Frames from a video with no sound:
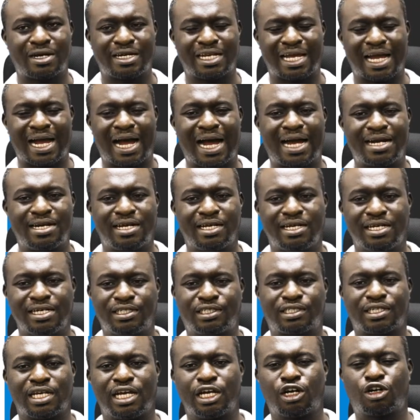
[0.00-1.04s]
the
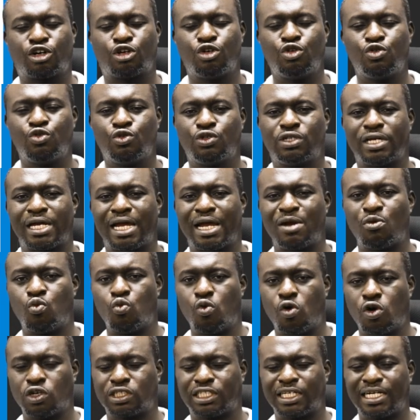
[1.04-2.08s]
annelids include
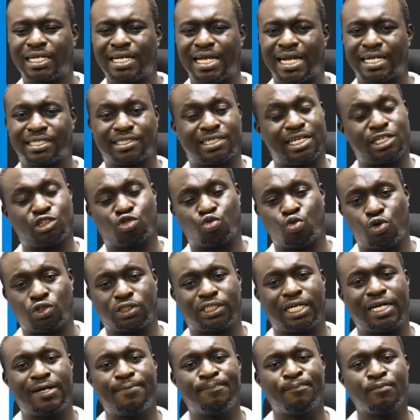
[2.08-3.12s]
water, excess
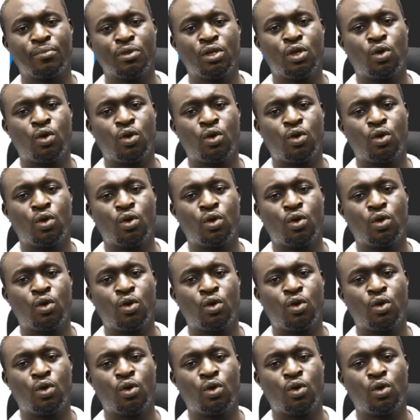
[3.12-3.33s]
water.